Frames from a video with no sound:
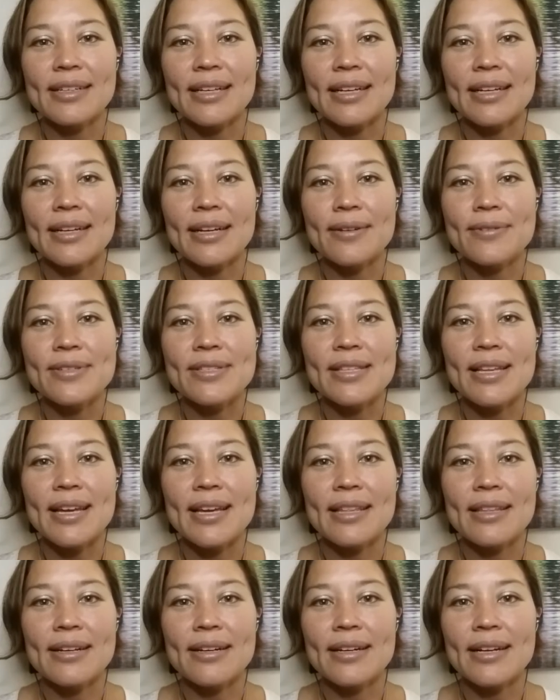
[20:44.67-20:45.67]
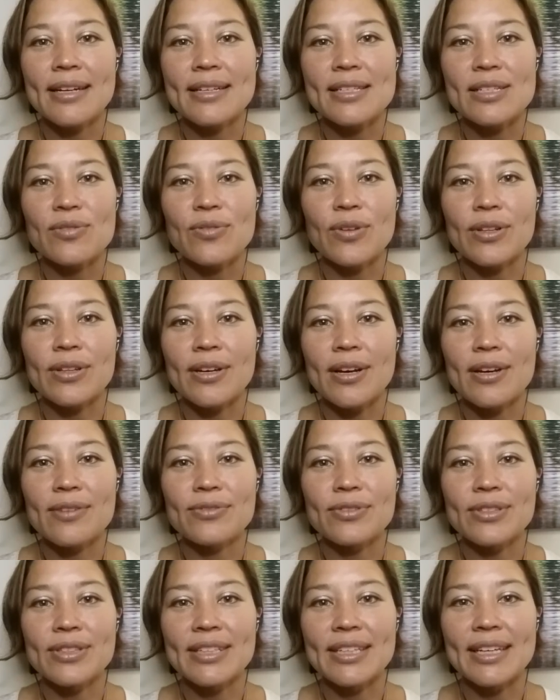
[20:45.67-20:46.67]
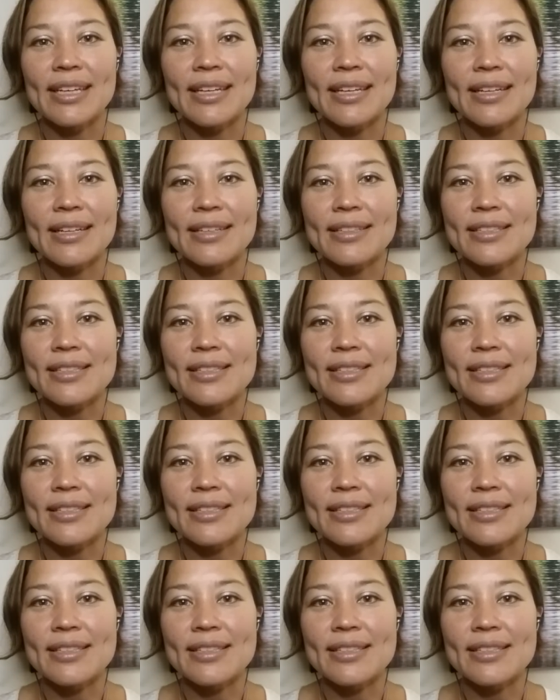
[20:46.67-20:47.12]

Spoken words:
and I was laying there and I just felt awful again.